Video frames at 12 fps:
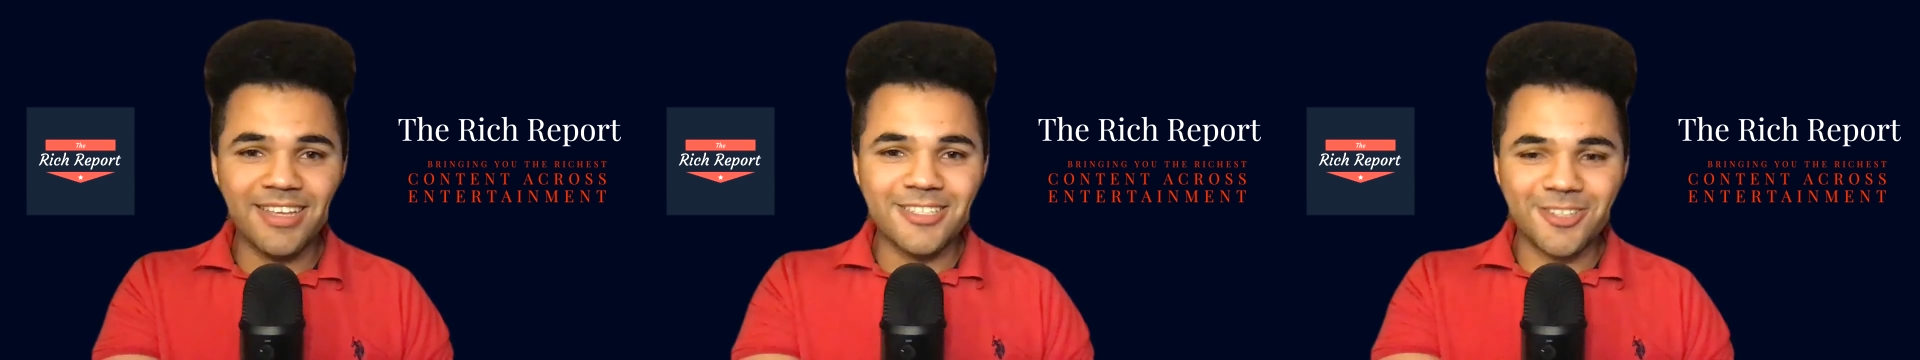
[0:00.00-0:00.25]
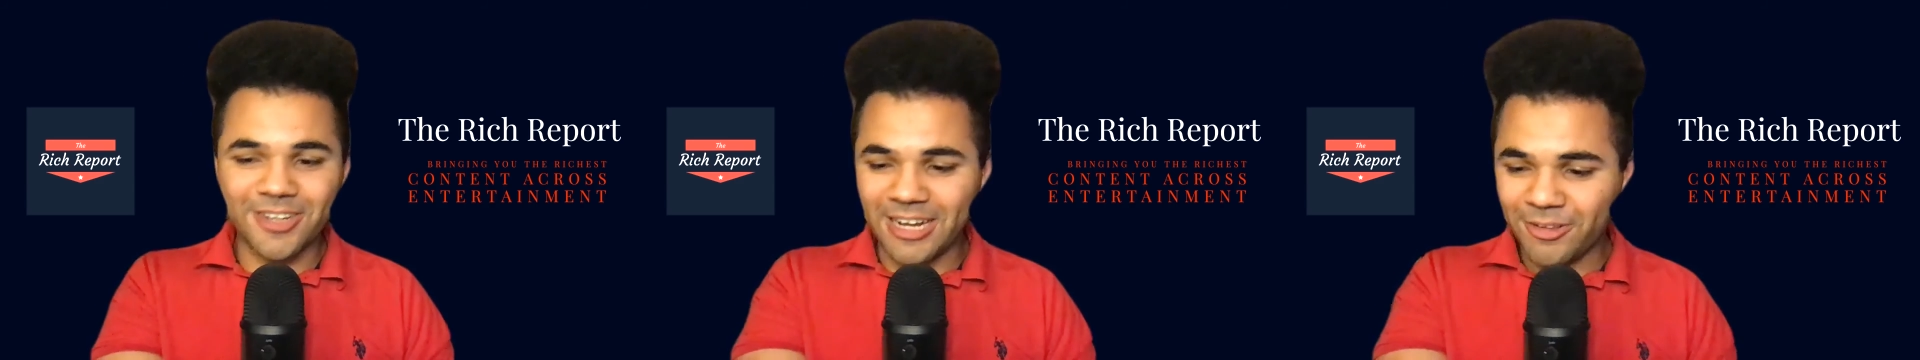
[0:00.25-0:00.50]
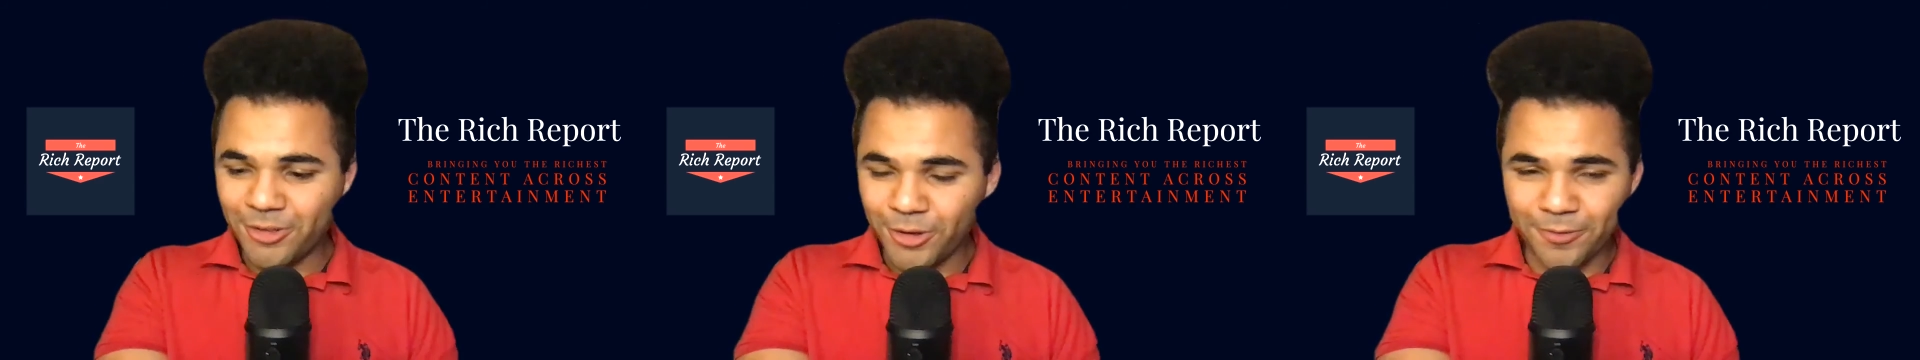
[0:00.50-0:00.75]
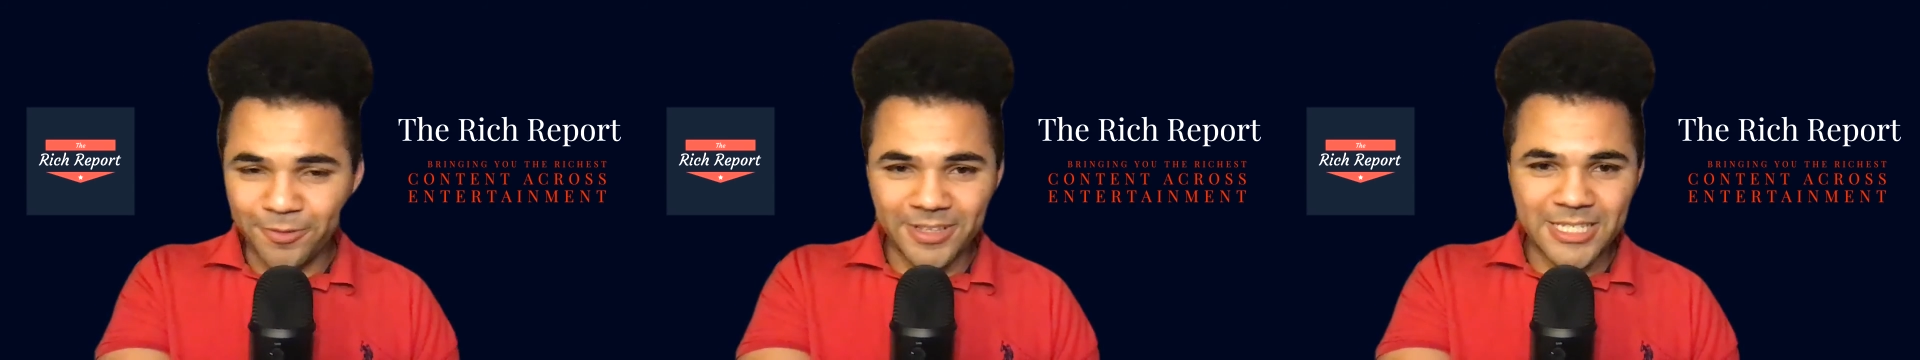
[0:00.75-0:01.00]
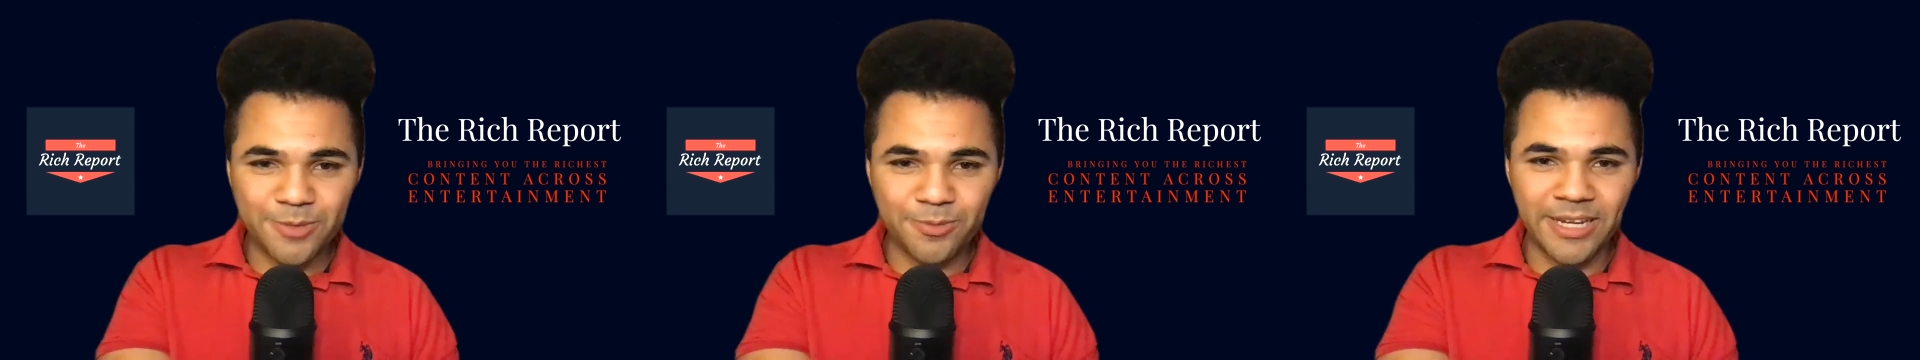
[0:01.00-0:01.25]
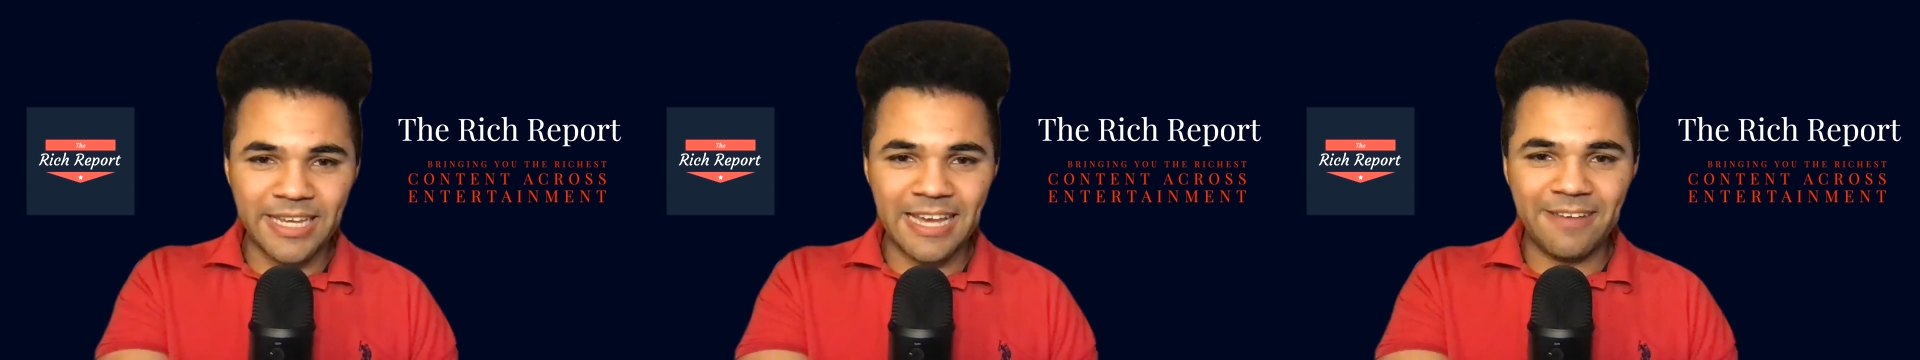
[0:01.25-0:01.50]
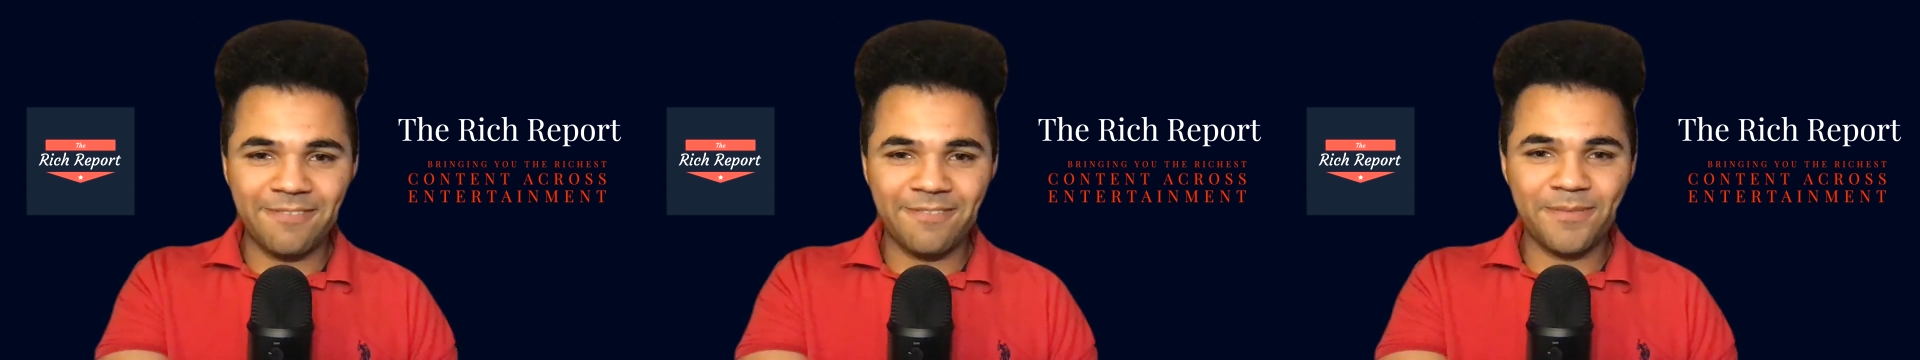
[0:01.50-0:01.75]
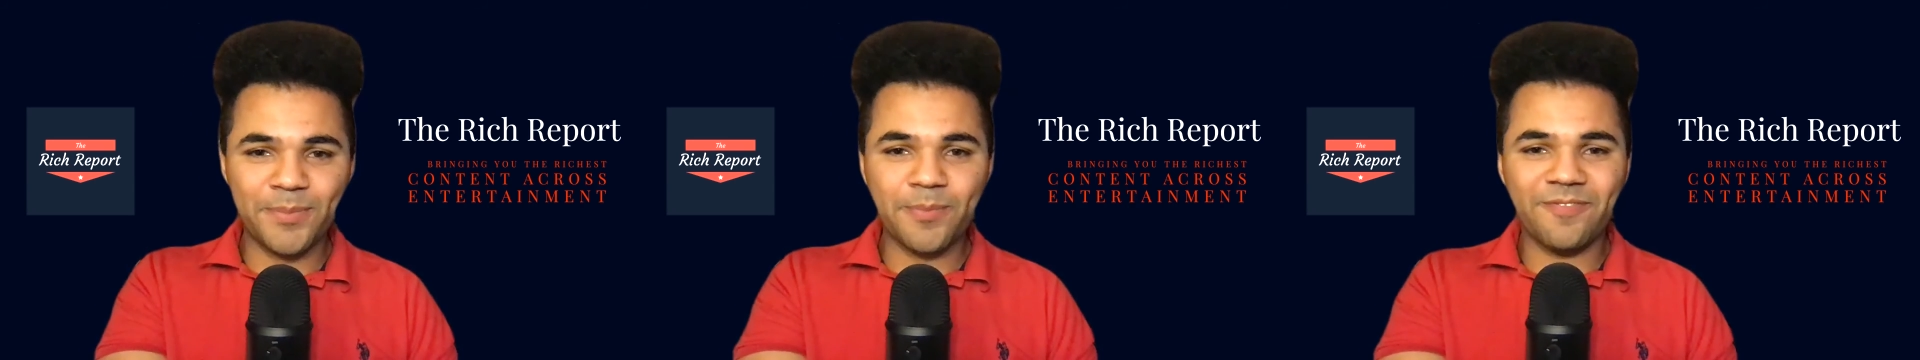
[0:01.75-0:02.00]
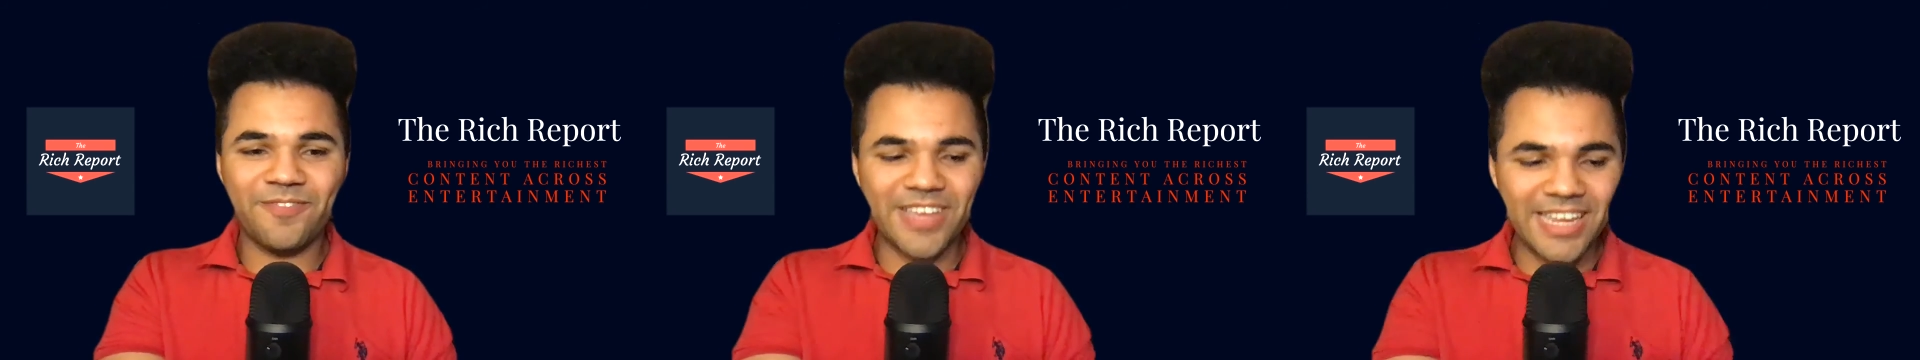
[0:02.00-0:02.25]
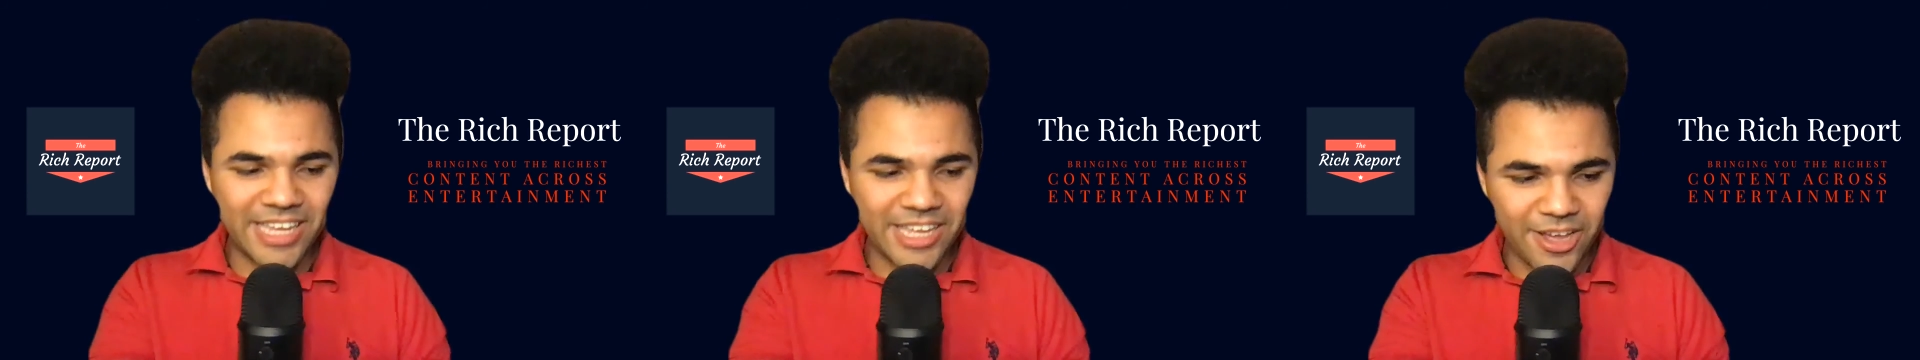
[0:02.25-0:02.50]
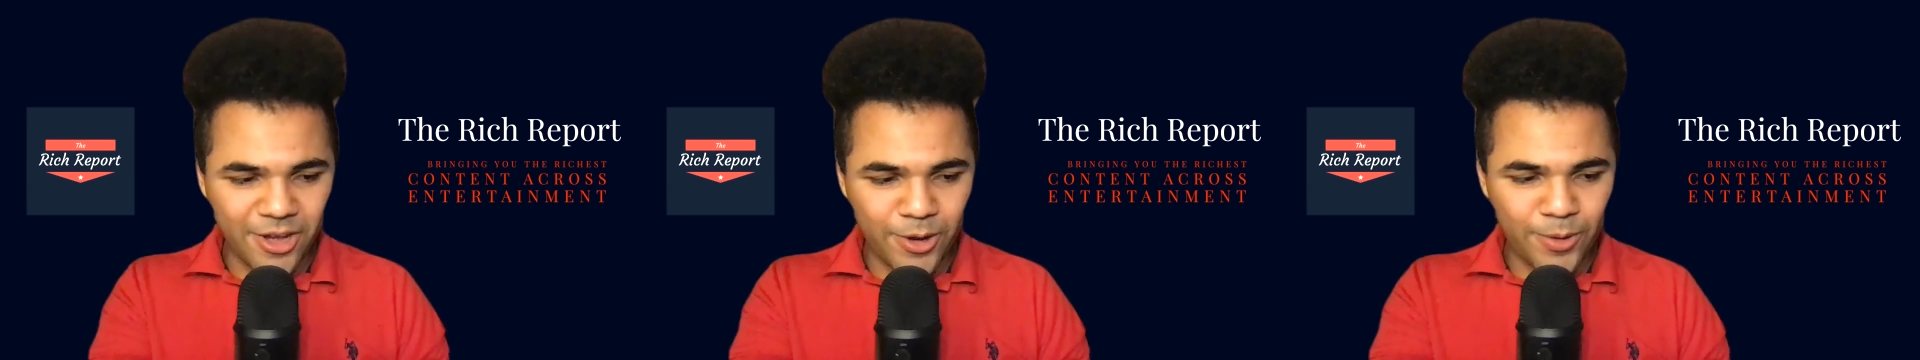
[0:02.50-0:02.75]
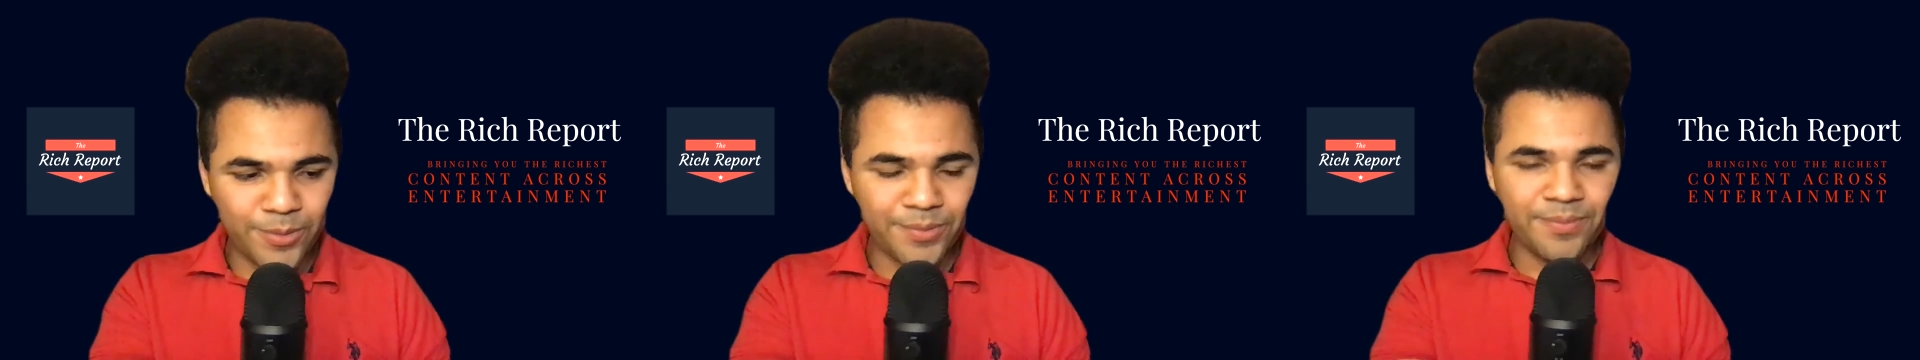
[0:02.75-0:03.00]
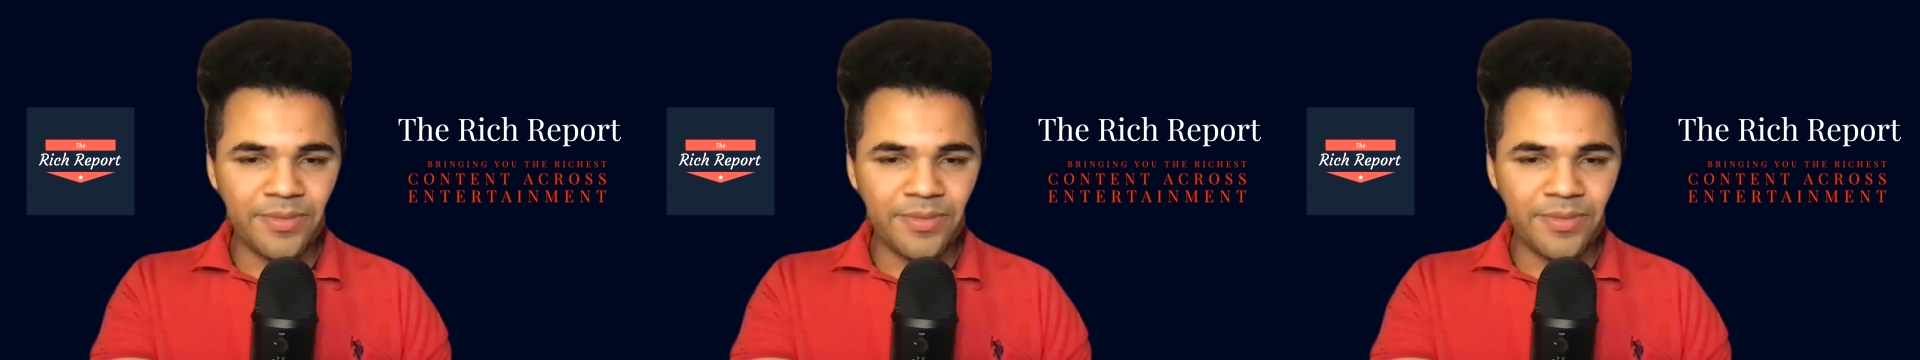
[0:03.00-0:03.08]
So that'll do it for this recap video.